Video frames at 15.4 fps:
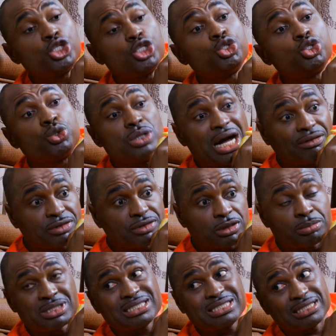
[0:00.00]
You should have
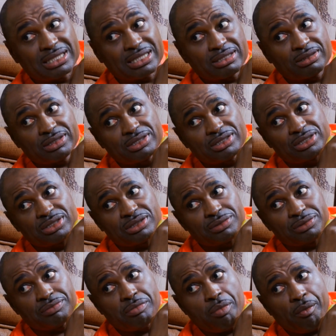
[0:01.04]
some secrets.
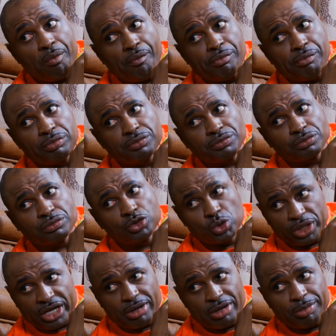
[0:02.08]
You
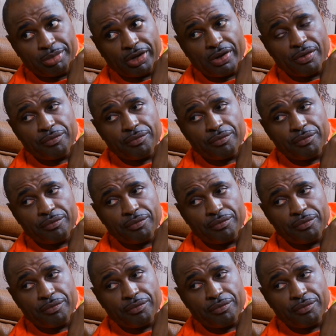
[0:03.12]
hear me?